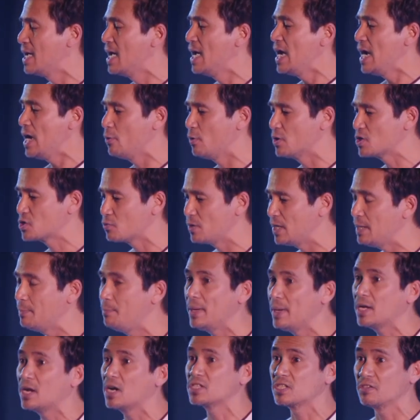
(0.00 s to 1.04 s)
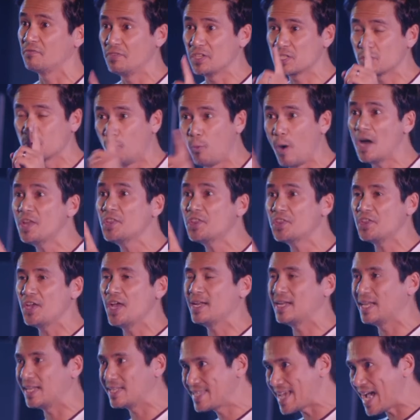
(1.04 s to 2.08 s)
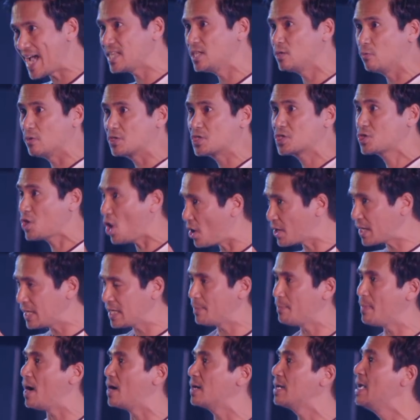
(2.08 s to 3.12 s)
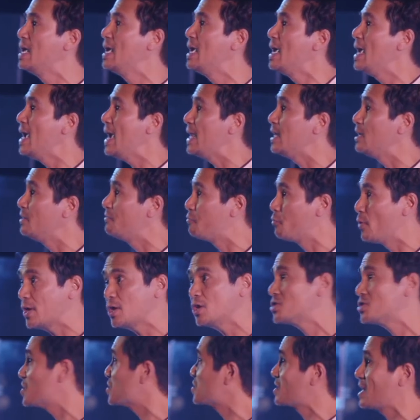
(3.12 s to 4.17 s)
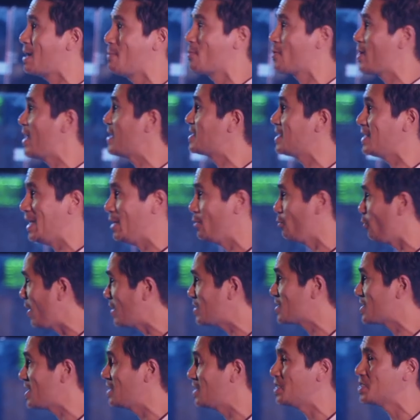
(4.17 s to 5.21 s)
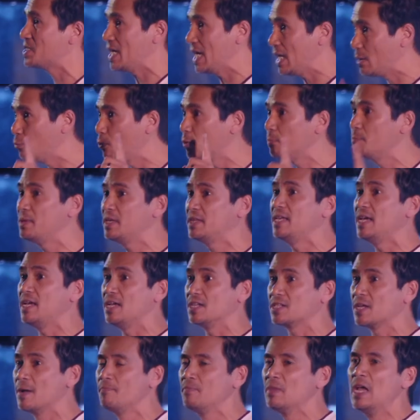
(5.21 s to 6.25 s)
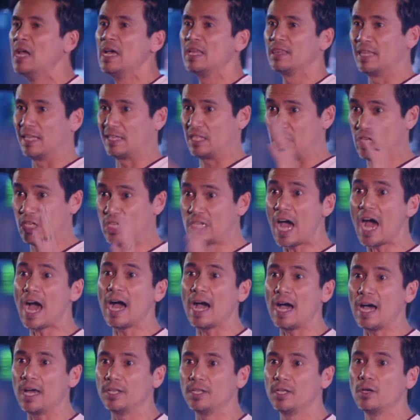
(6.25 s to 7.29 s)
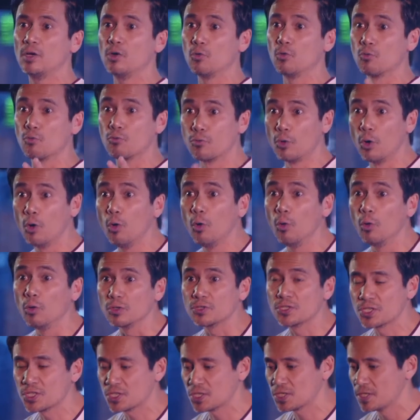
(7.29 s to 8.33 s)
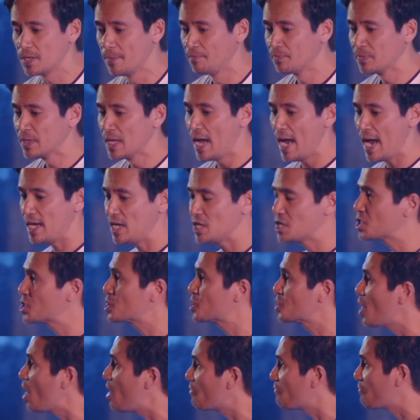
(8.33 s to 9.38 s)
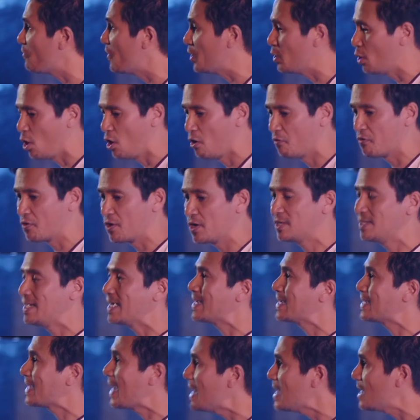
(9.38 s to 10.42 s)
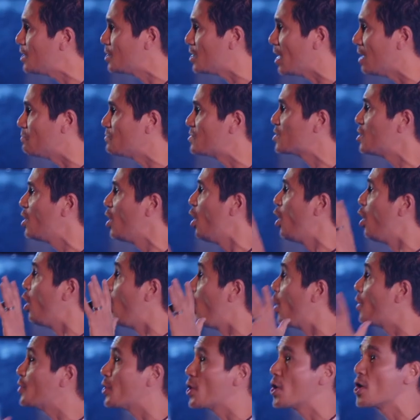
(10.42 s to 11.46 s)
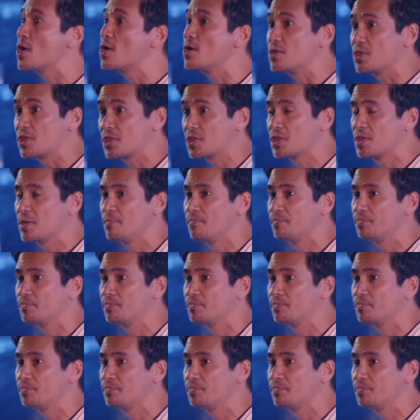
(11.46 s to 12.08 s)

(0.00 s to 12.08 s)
It was really because of this one thing that Daniel was talking about, and if we could just summarize it in one sentence, it would be this, that God rules and is sovereign over the kingdoms on earth.